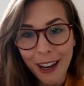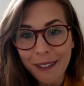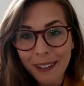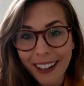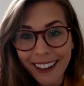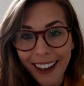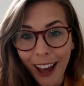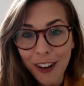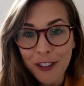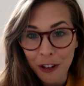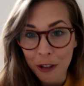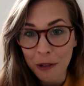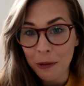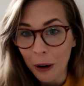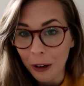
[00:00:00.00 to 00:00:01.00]
to go in and get
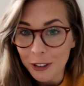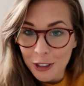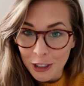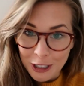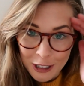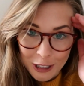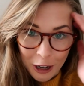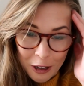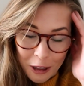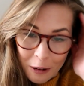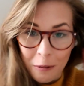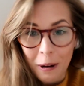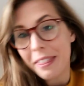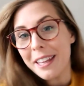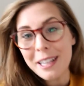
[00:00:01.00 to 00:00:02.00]
another one just so
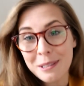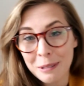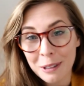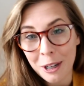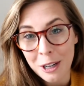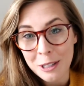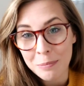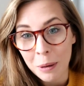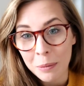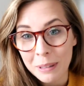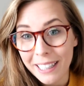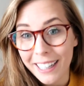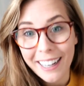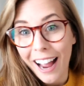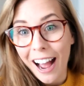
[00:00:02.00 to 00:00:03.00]
that when this one goes
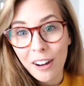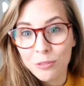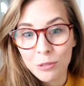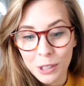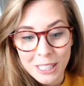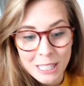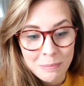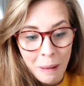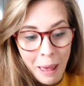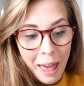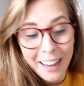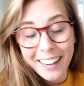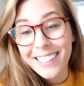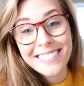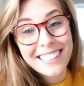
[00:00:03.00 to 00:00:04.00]
bobbly, I have one
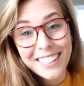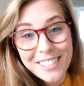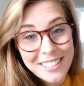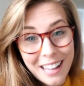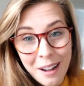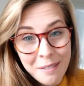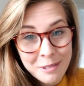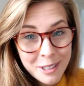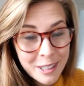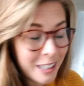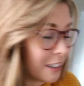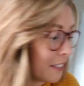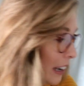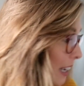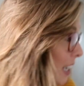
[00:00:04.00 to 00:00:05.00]
spare because I just
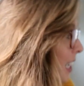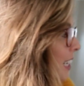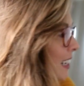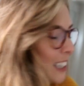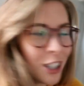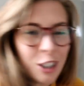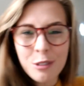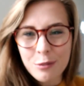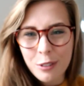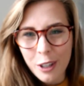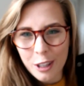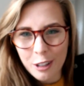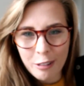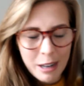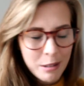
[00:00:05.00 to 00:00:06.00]
absolutely love it. Couldn't
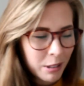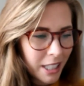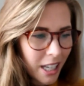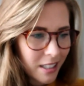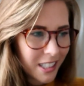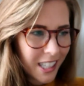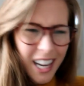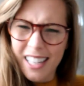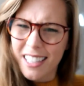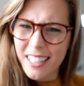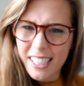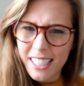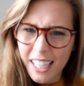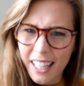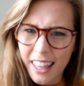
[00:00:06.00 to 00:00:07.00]
find the gray one yesterday,
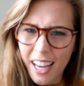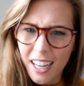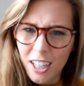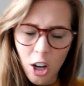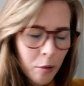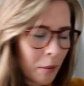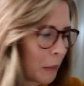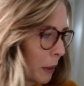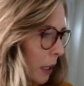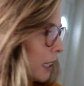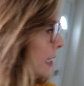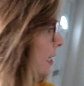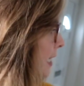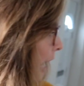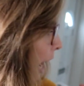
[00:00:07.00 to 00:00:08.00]
did I tell you that? I can't remember.
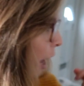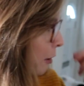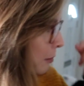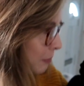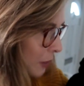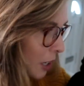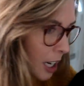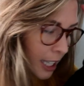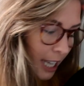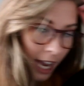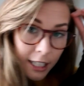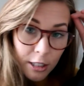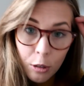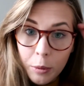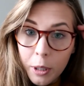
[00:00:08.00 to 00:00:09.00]

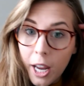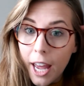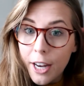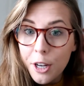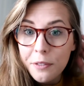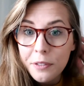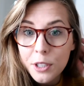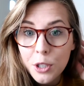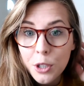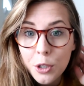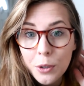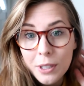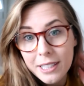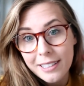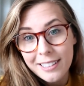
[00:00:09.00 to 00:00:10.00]
Yeah, so I'm gonna head over
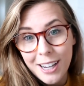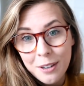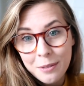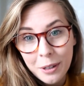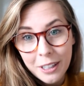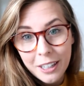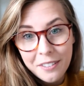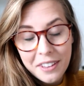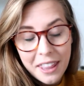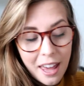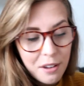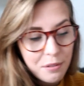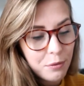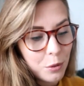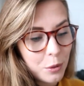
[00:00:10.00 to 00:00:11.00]
to Chris's now. I'm going over
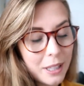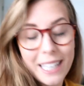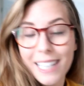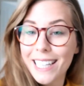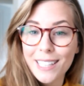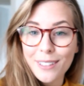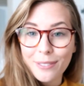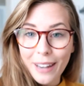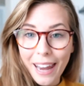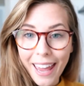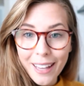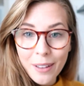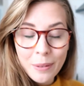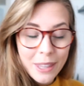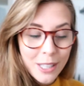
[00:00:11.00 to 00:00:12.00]
there for the
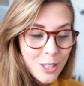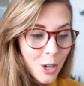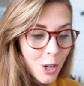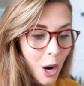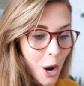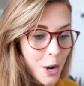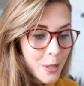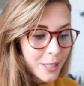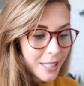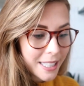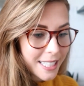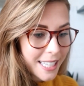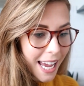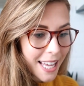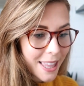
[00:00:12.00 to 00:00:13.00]
evening with the doggos.
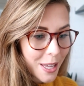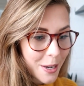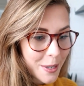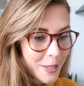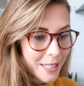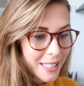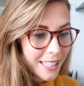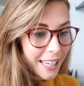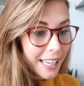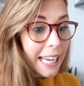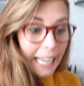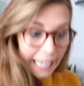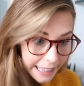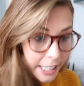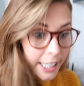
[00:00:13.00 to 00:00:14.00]
Gonna take those
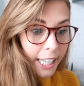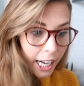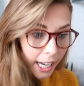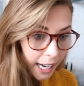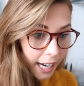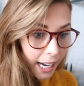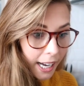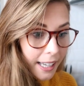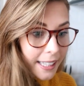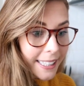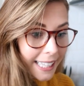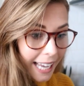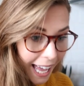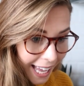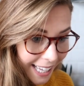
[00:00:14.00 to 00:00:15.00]
in the car,
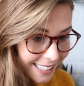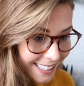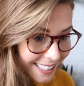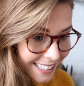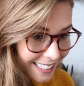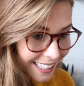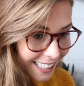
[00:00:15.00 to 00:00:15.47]
yes.